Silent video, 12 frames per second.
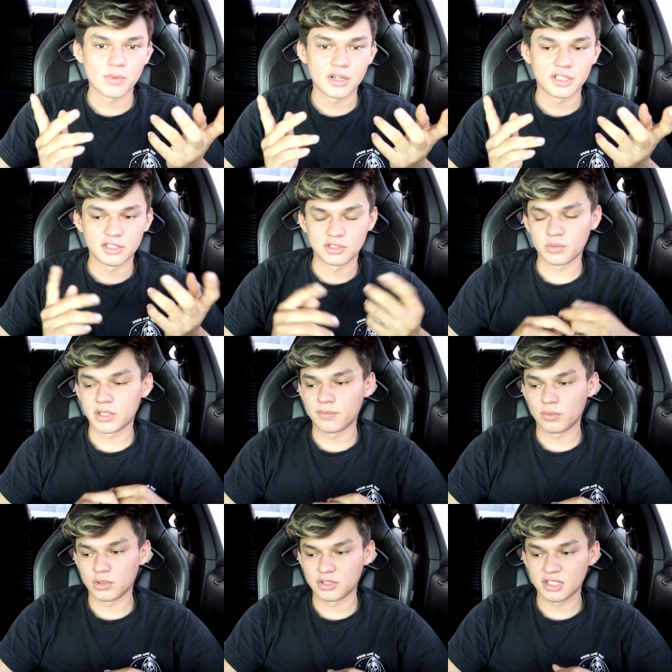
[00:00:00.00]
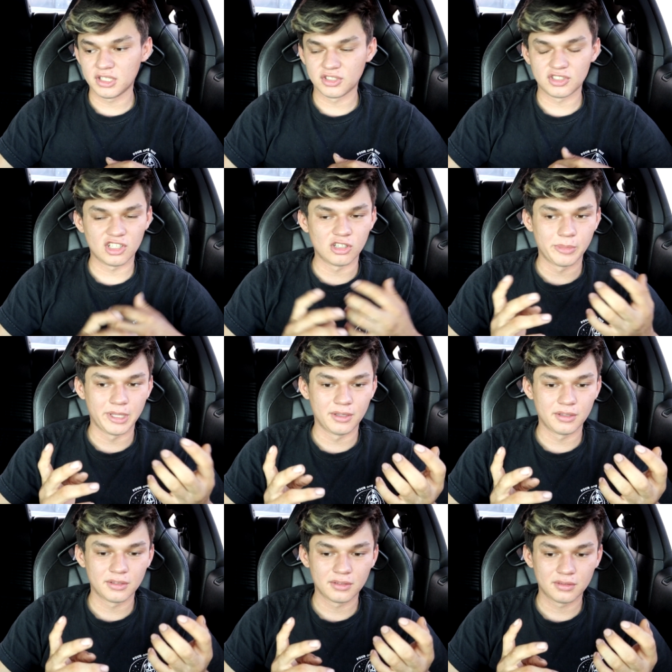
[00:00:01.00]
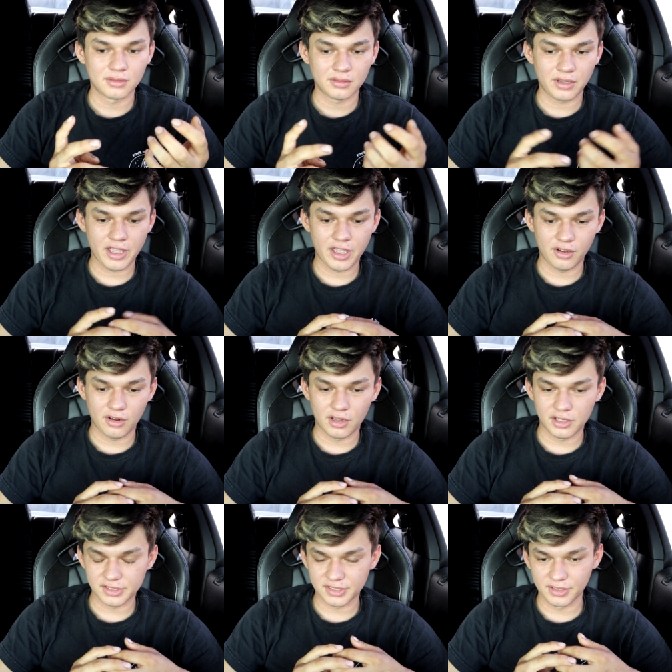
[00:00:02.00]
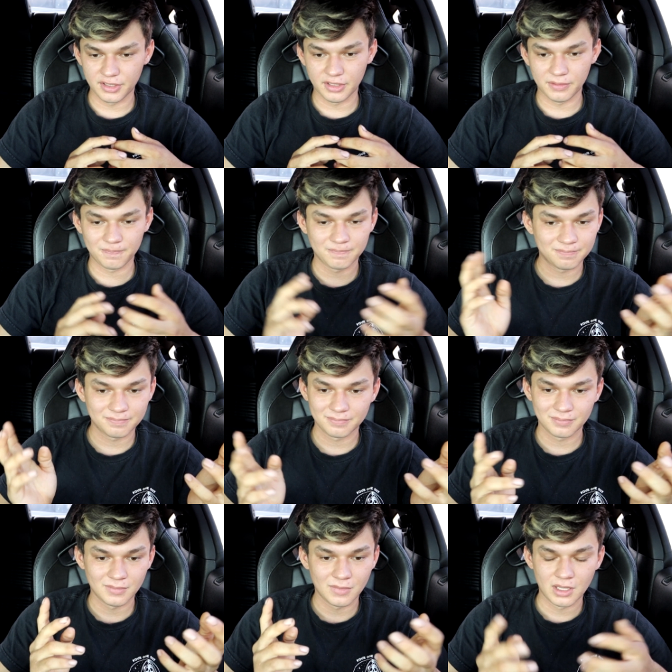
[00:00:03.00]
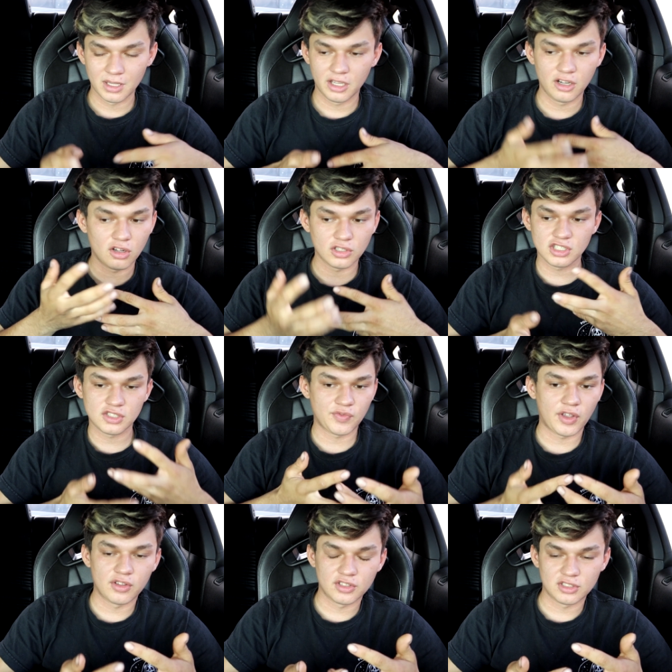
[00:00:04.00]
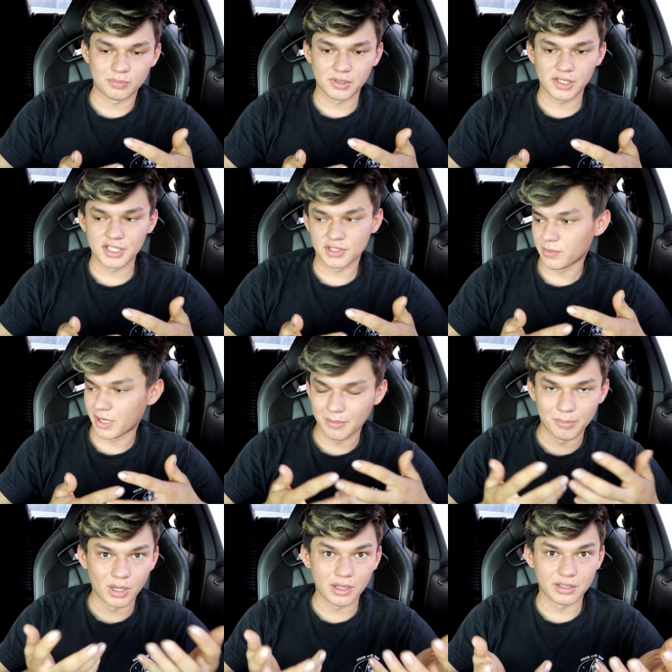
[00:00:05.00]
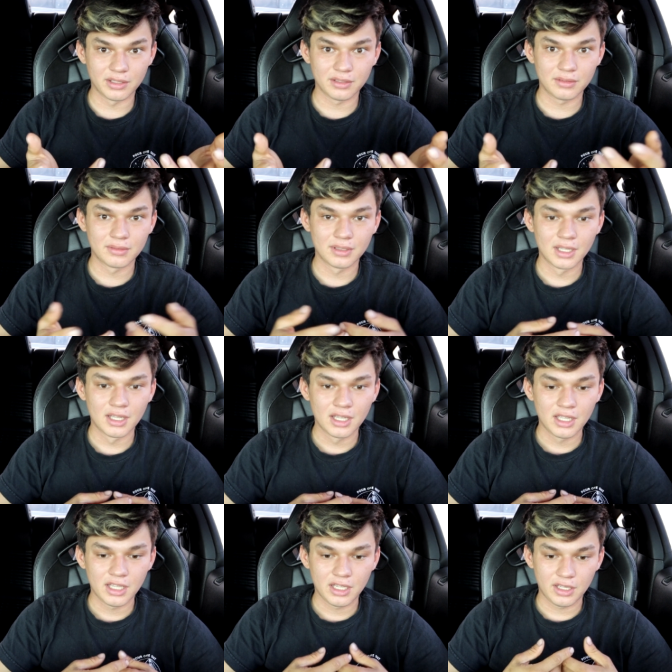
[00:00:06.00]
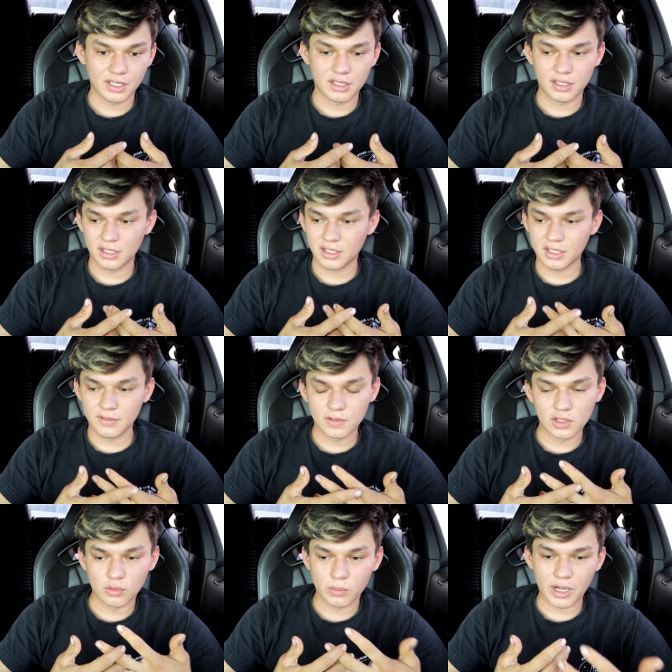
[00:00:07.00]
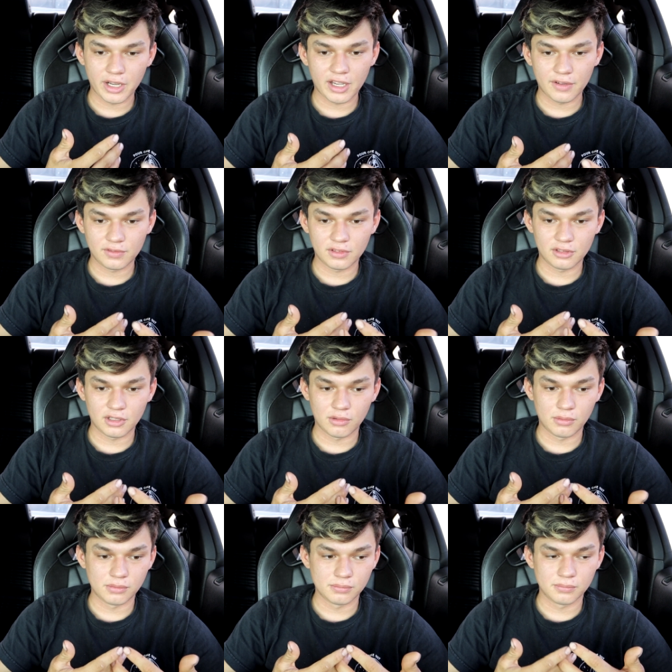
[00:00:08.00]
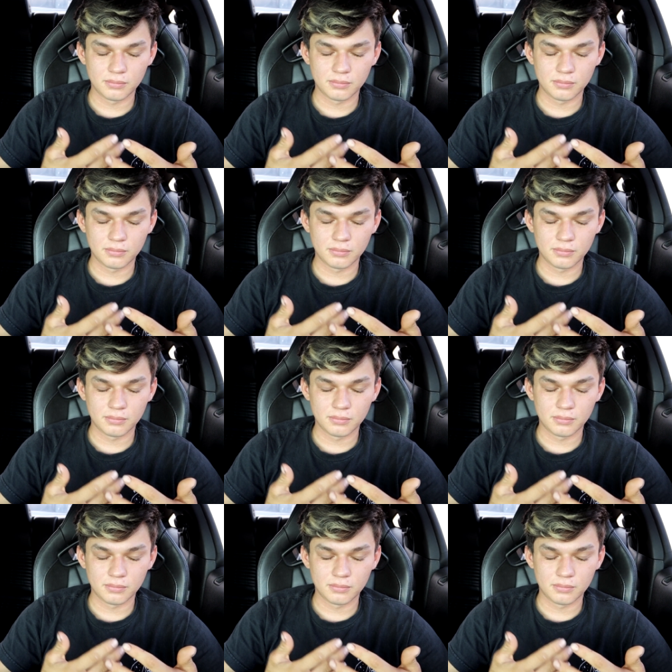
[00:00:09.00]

wanted a 2014 Shelby, and honestly, it all just fell into place when I bought it. Even though right after